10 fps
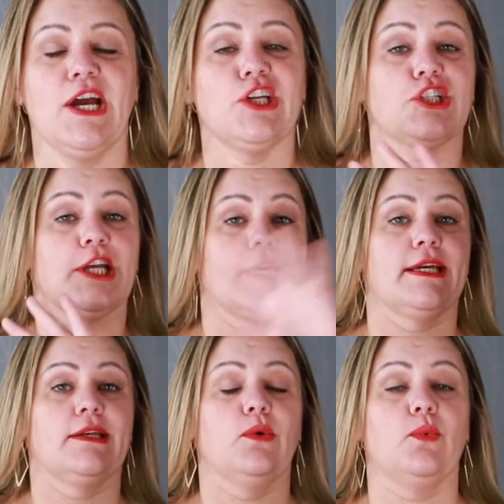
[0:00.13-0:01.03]

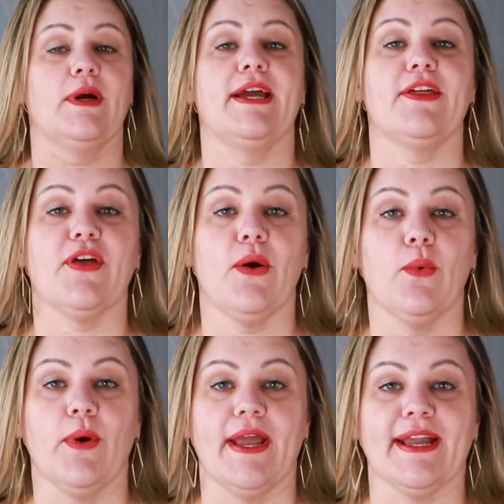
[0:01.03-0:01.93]
Shannon with
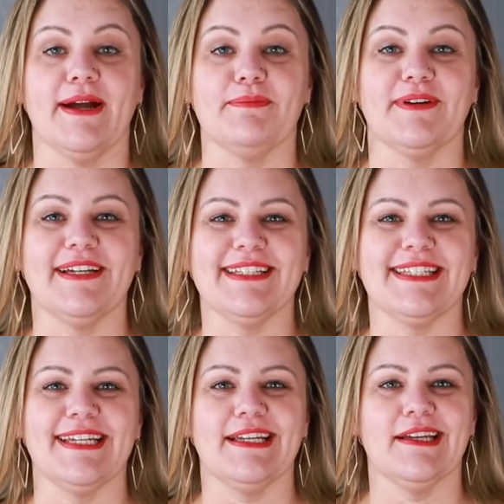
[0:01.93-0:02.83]
Wake Up
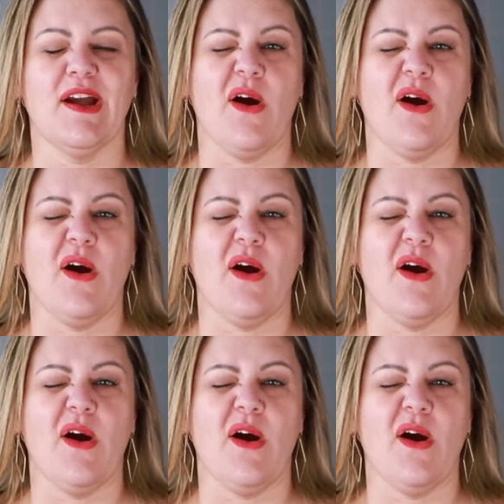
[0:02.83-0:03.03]
Realty.